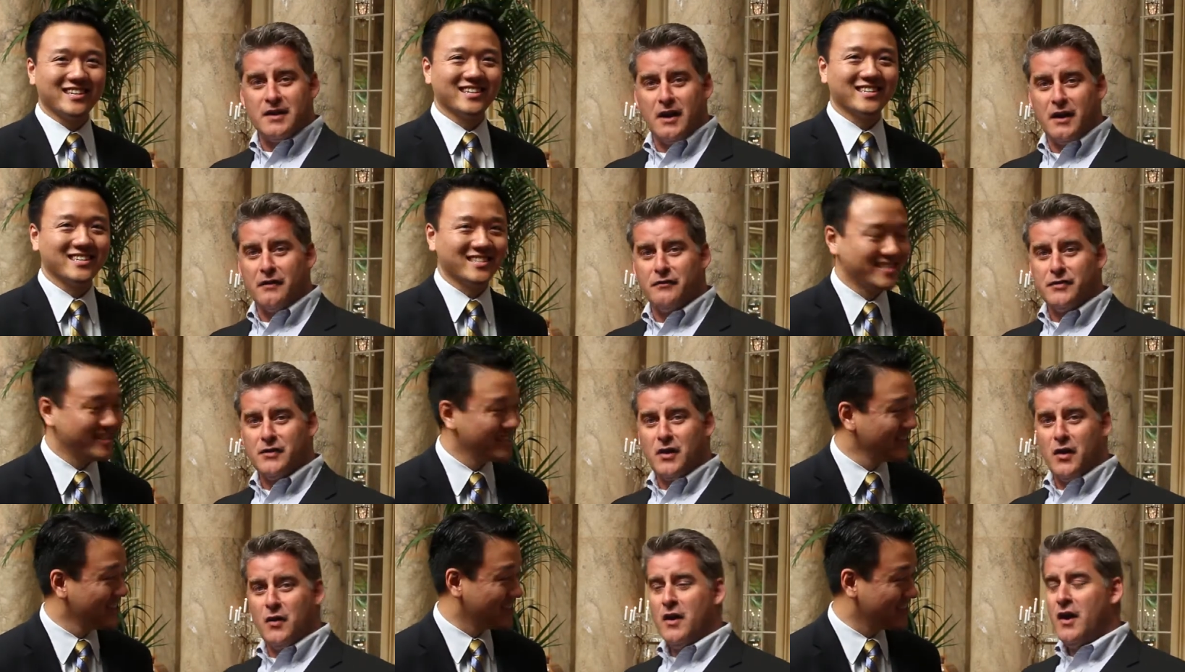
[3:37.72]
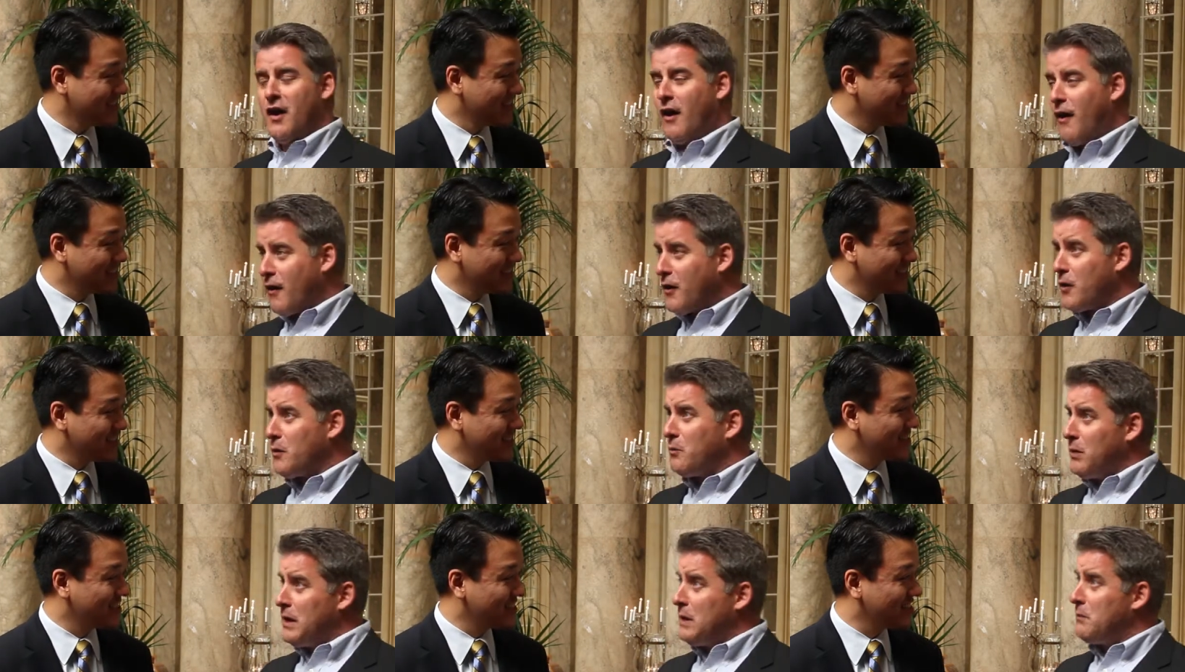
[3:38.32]
Speaker 1: stuff. So are
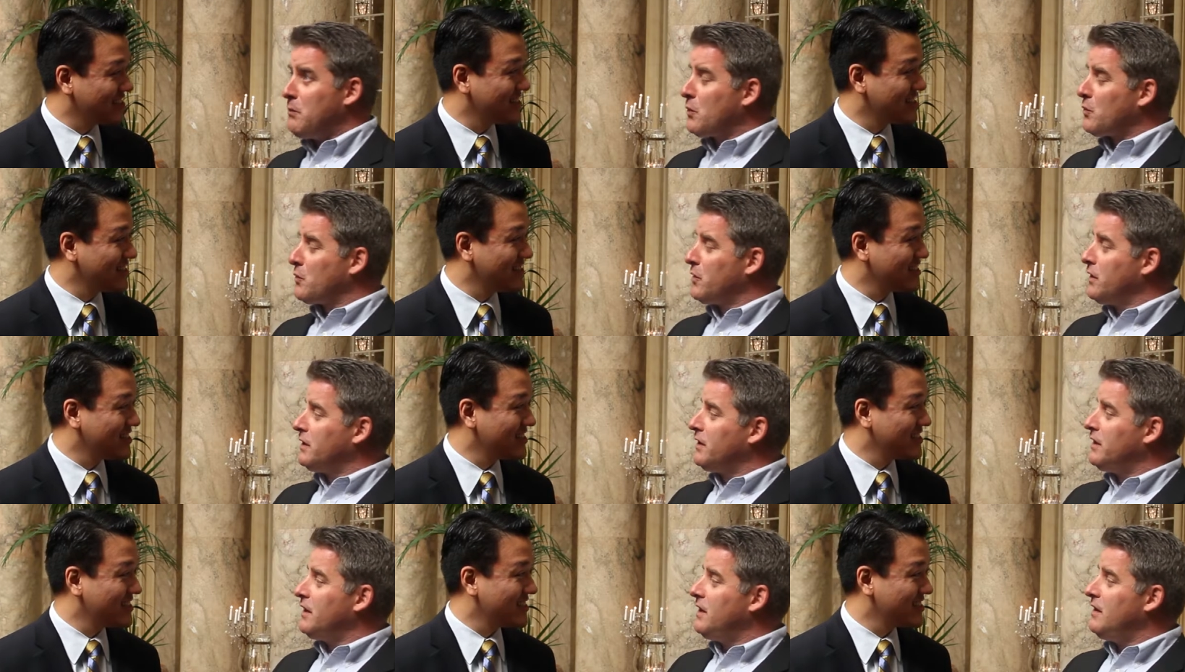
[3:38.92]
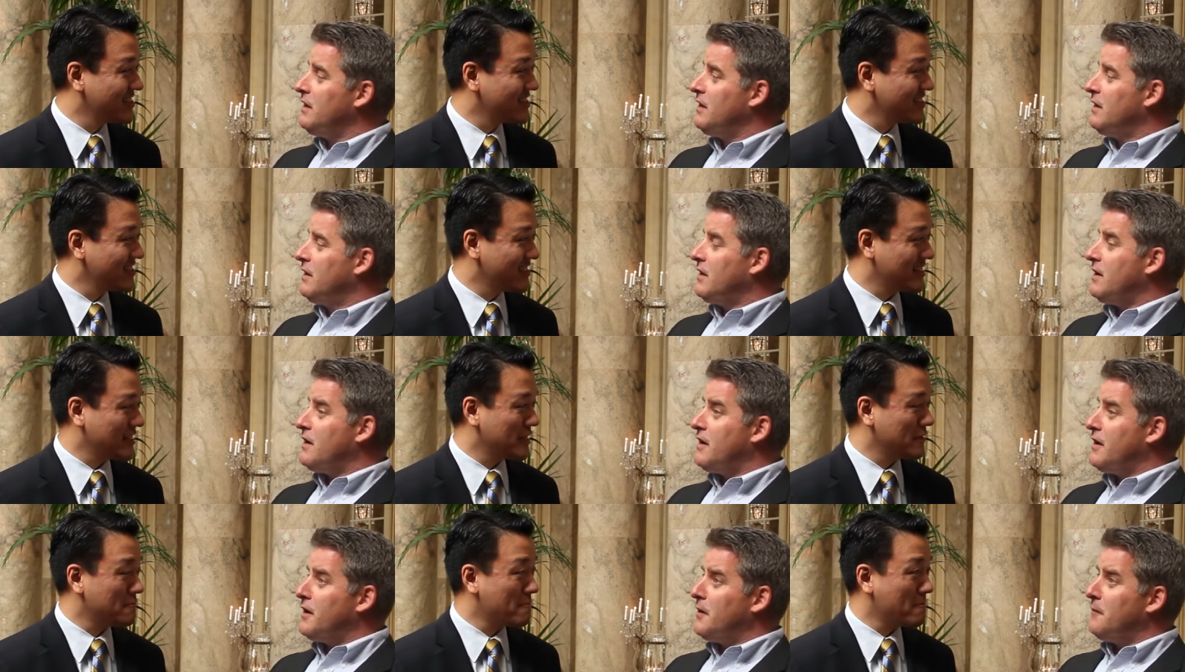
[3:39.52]
people really
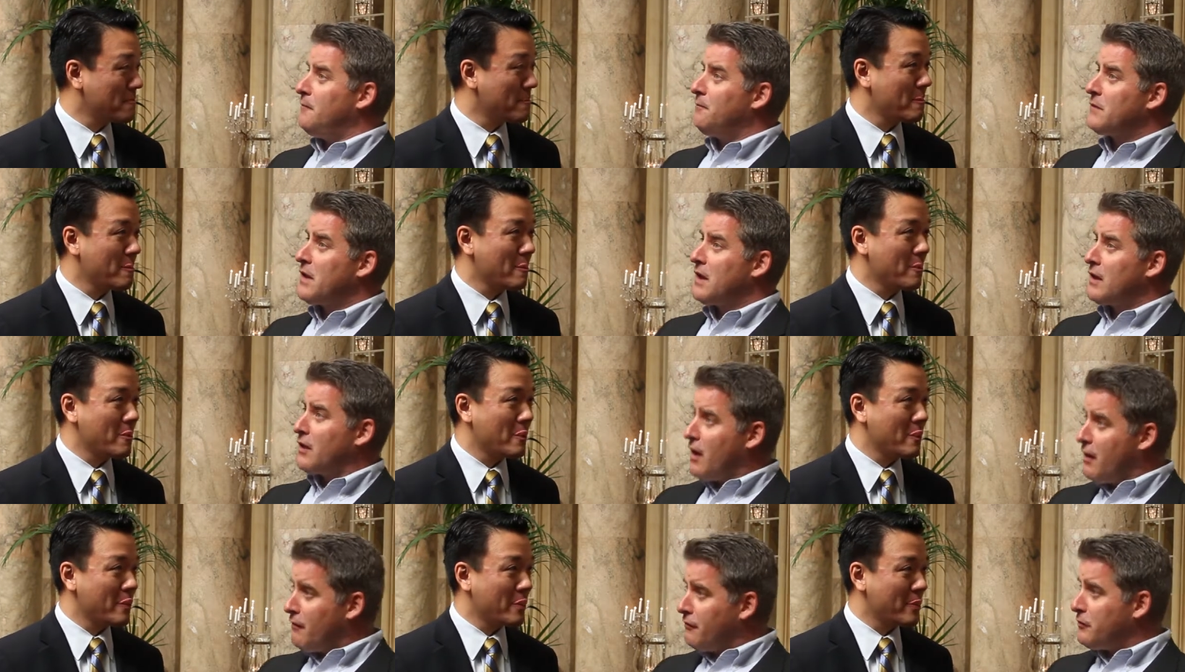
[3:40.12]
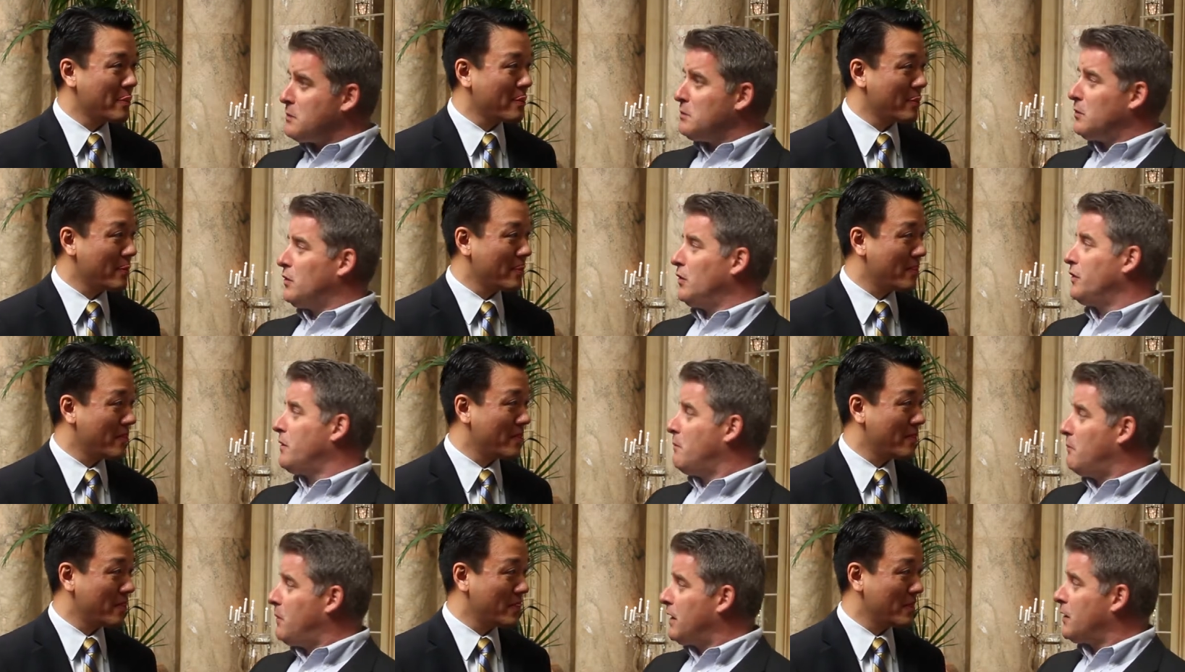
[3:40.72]
um, comfortable,
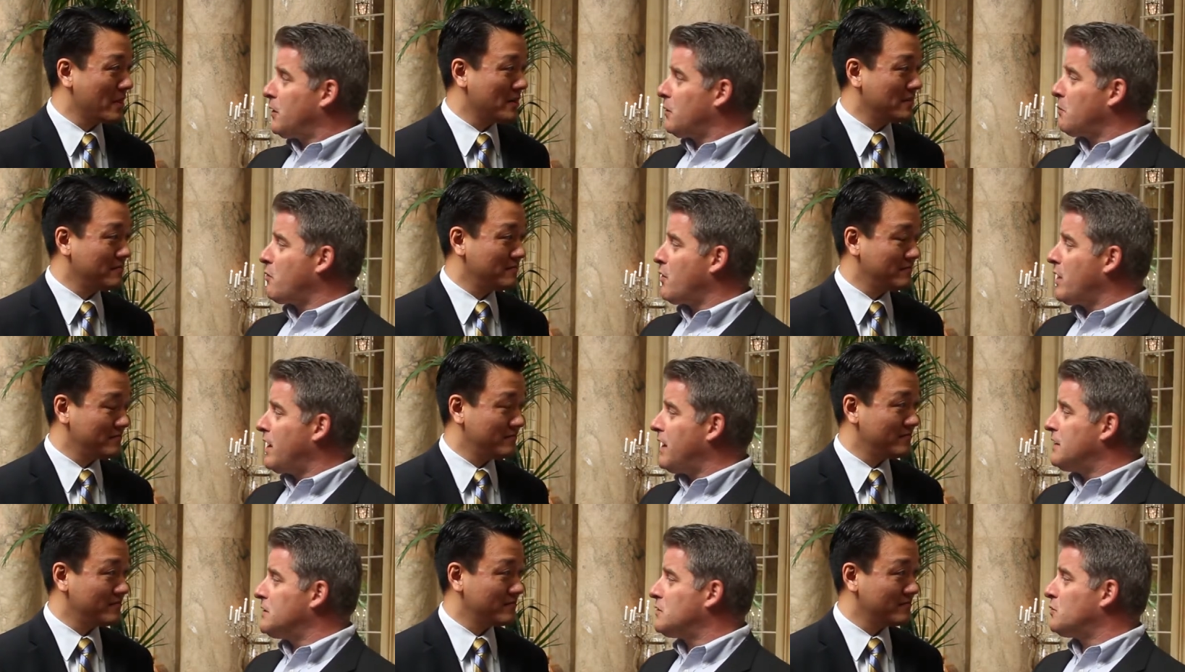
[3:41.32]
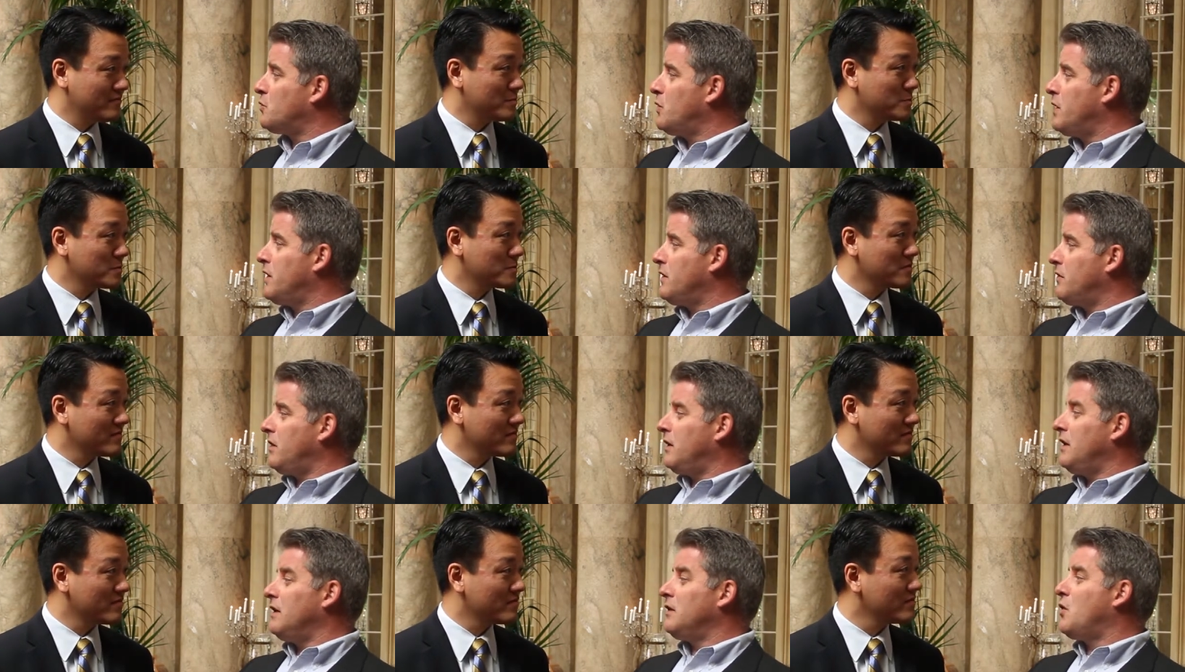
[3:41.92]
the bigger brands, with
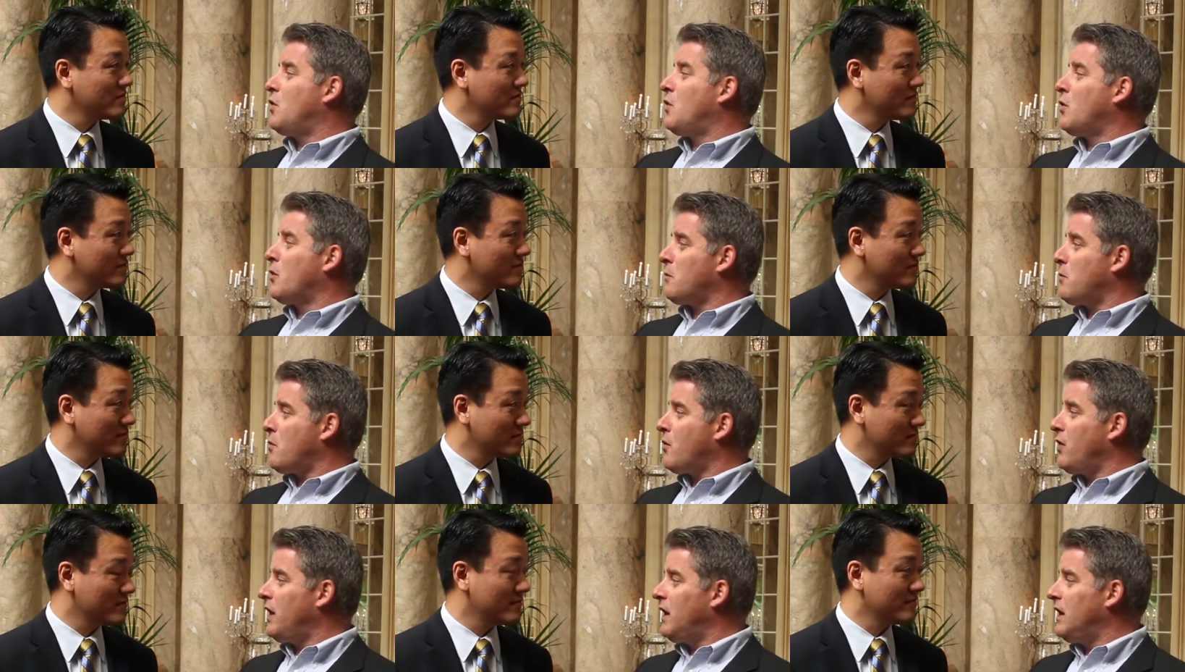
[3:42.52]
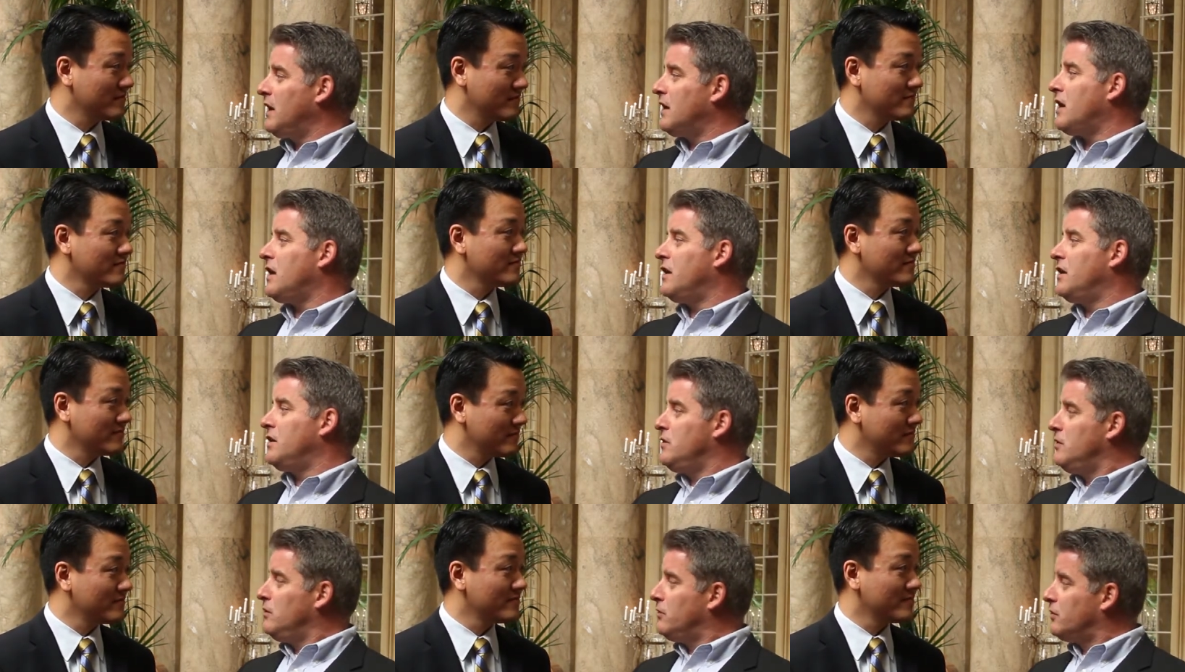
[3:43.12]
incorporating kind of
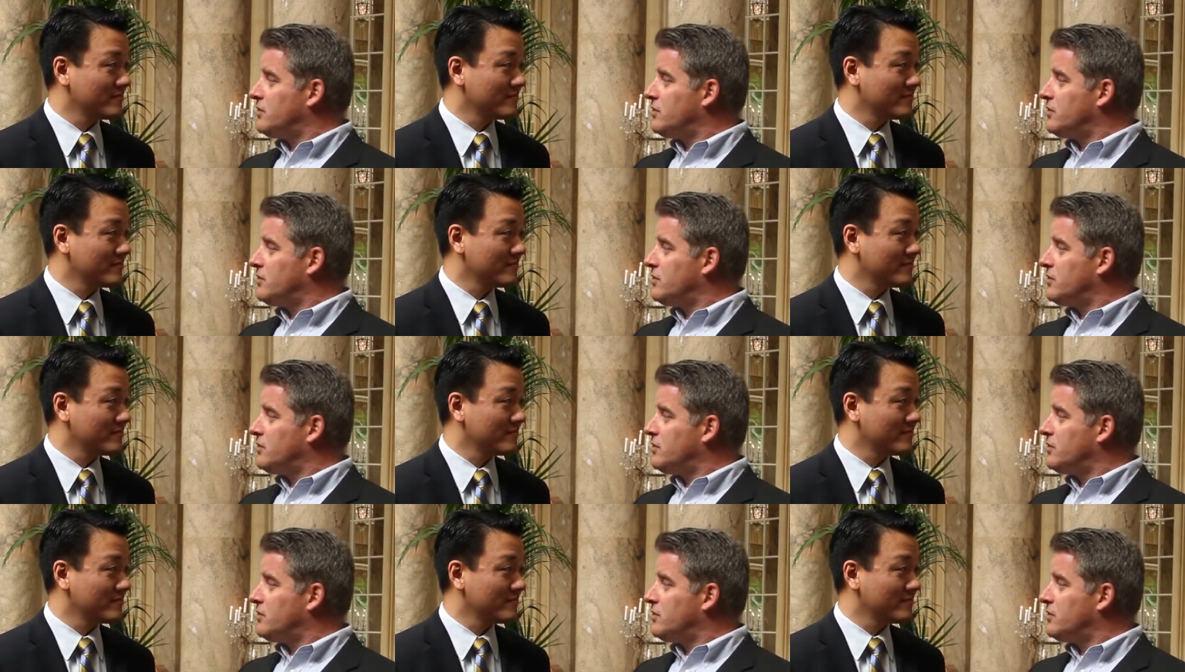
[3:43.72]
user